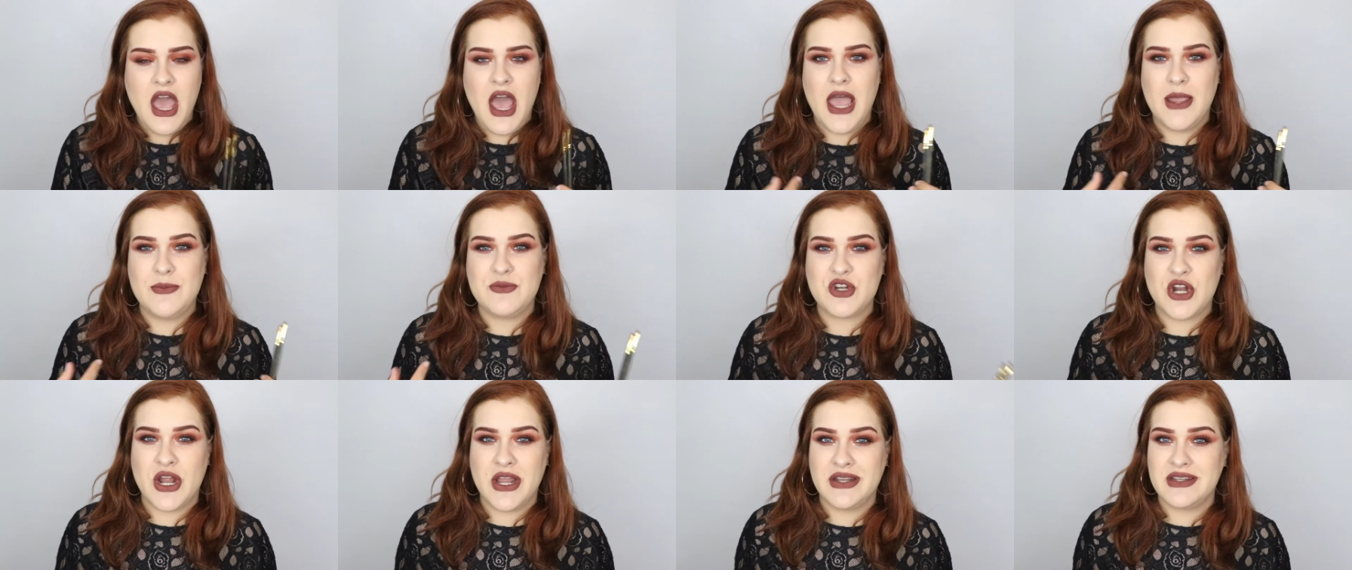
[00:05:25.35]

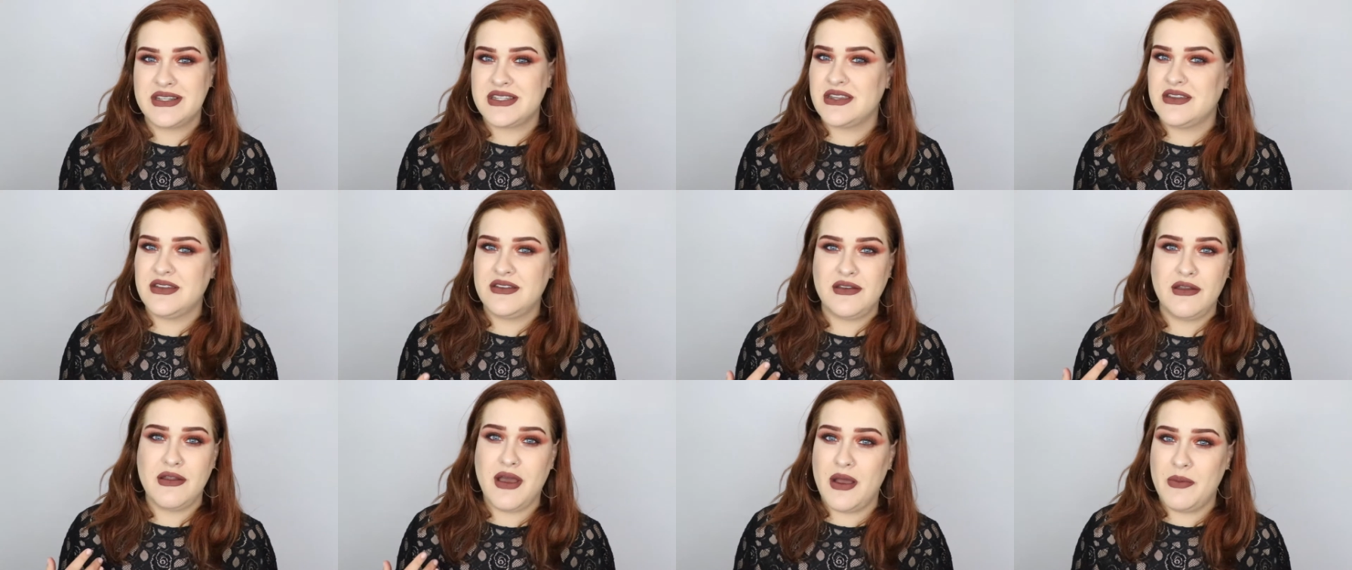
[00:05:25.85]
I'm trying
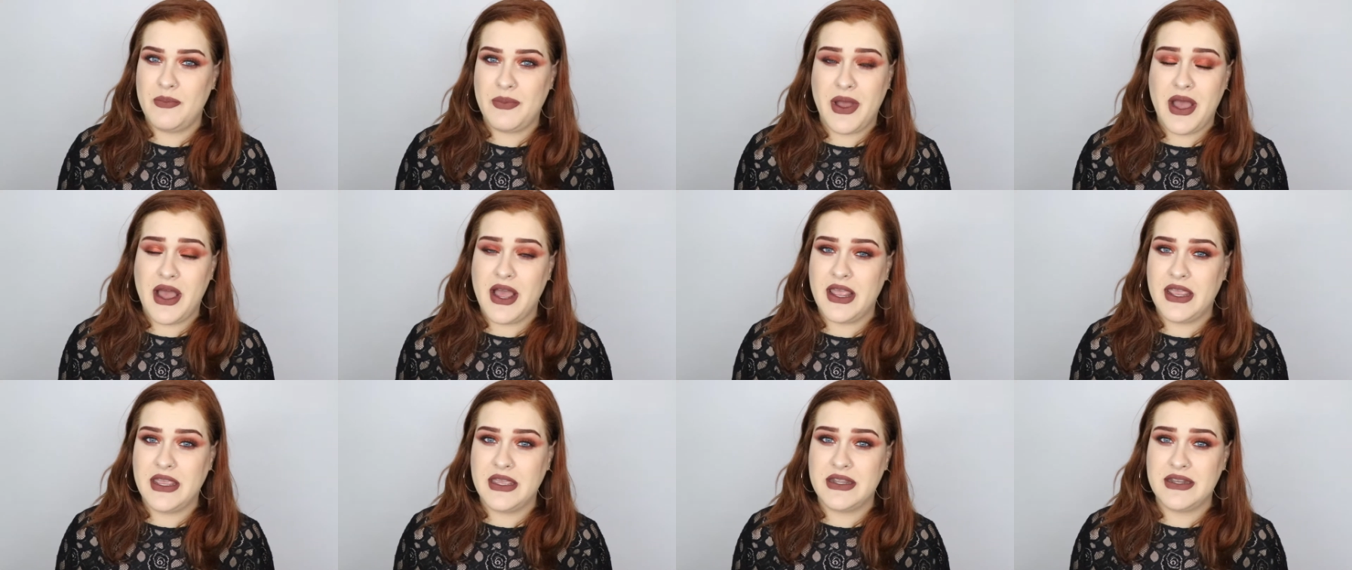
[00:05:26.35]
to not
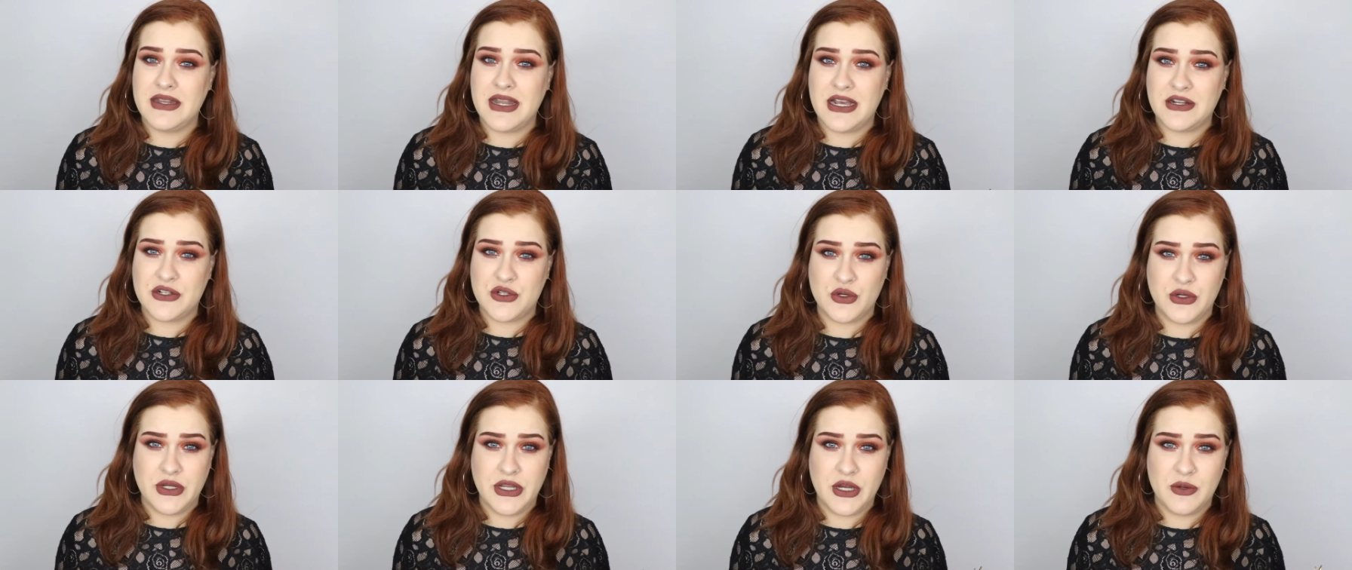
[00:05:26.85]
buy
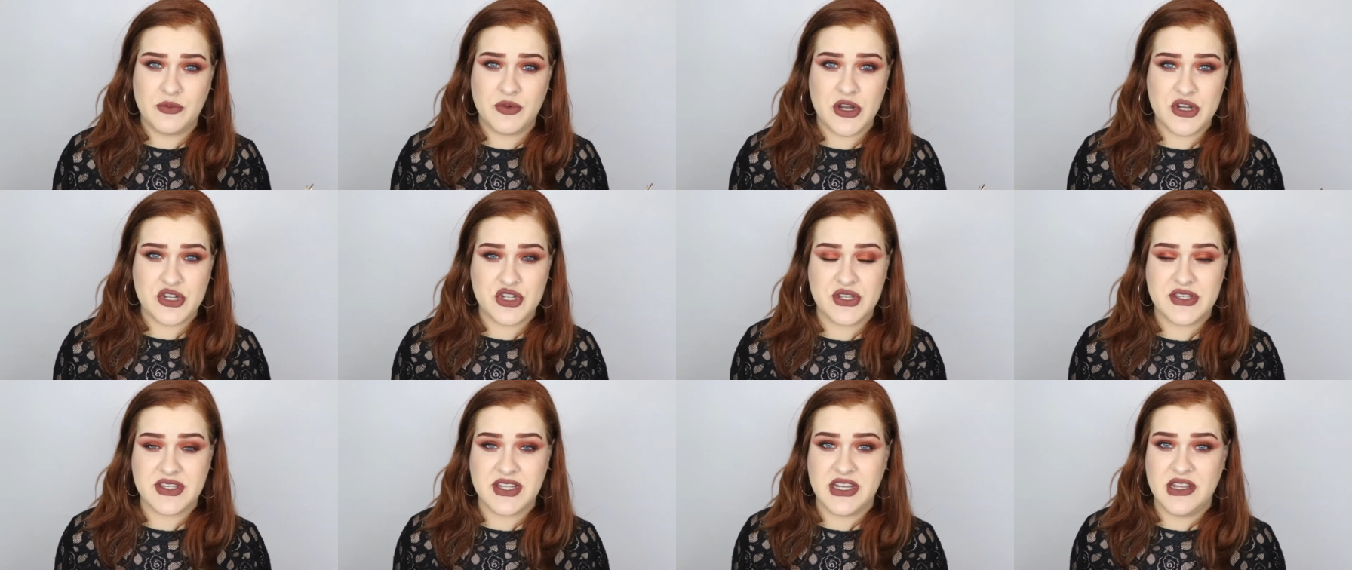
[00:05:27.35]
natural hair
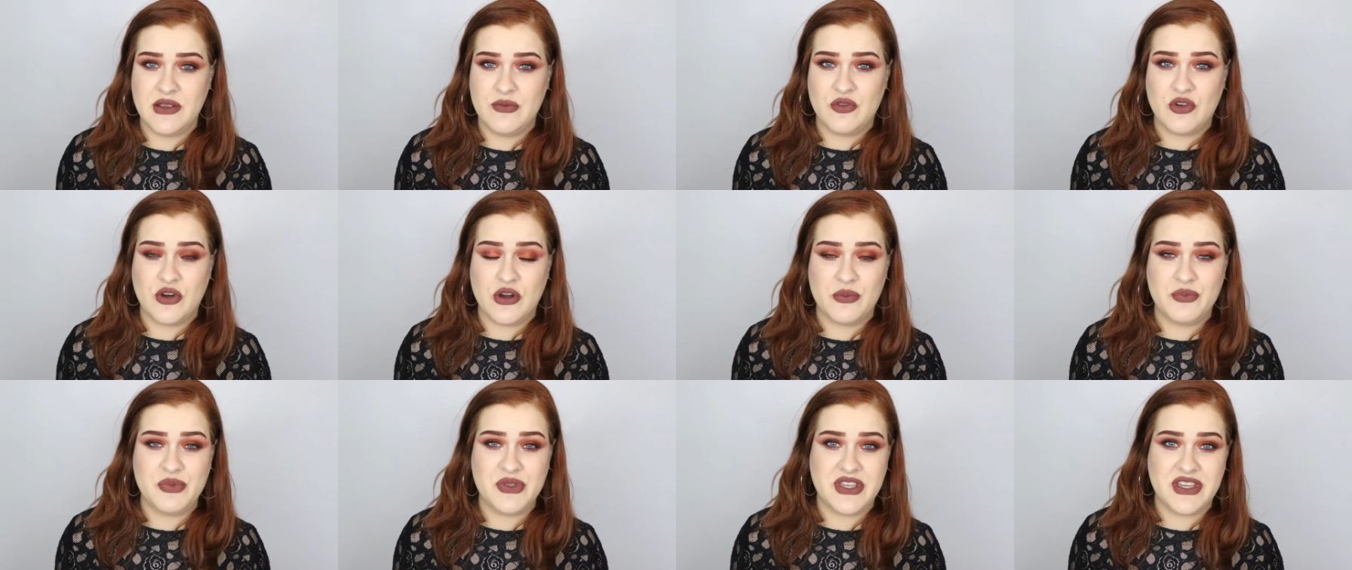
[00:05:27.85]
brushes
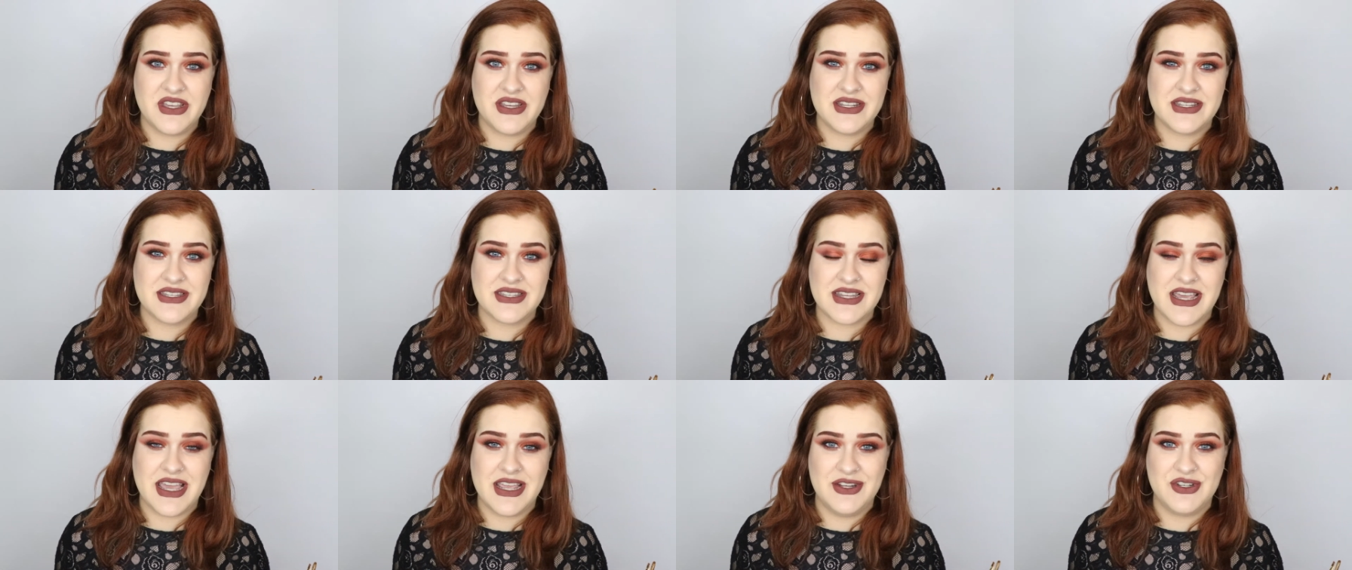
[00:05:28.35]
anymore
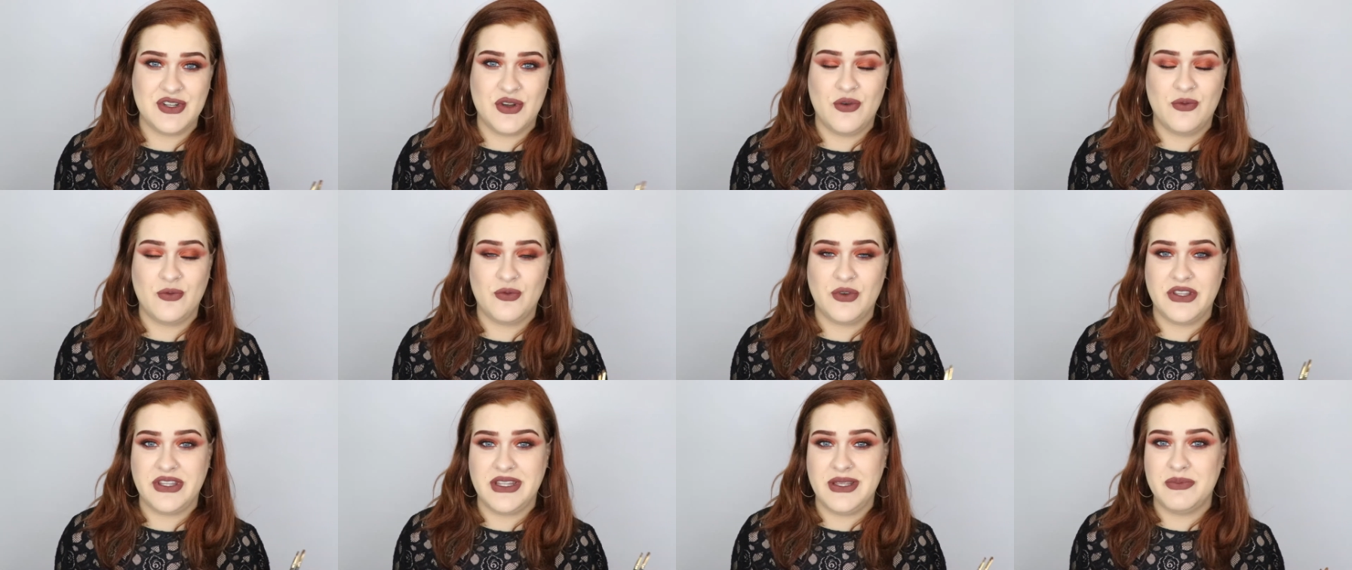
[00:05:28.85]
because I
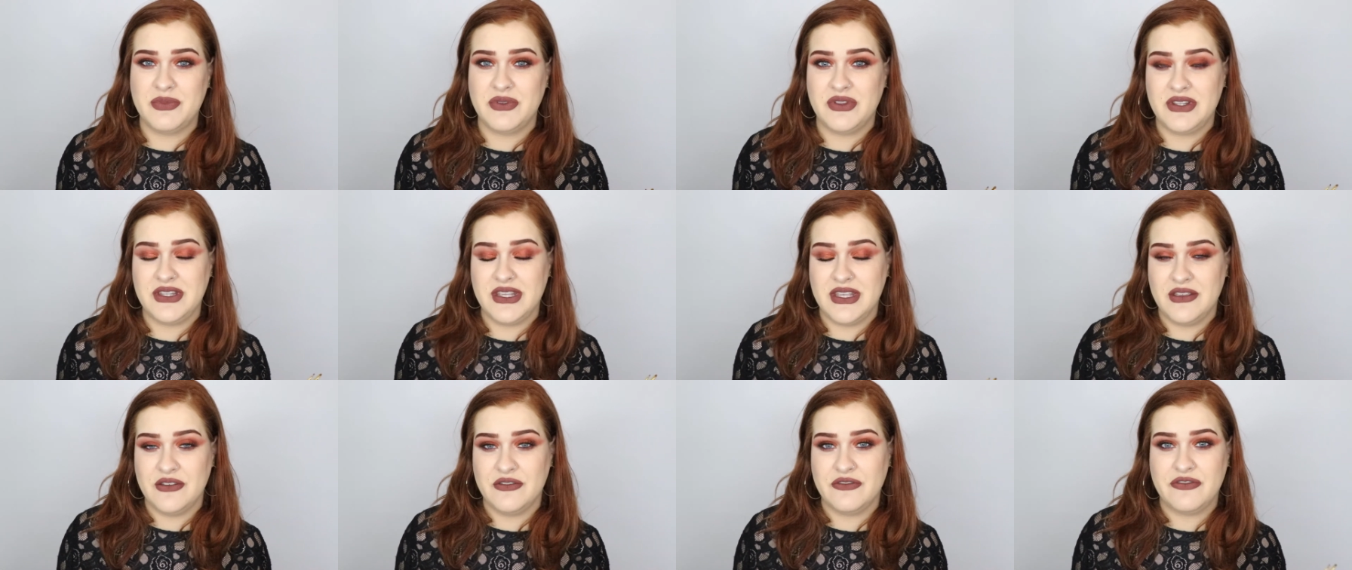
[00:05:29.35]
don't really
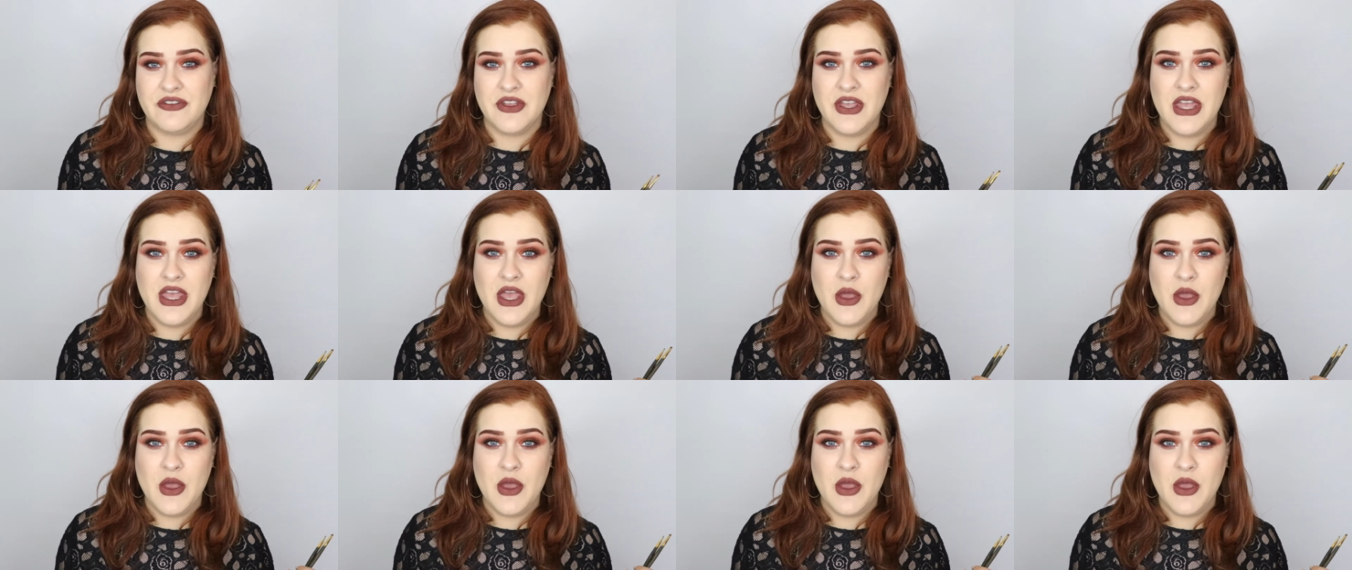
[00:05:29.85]
believe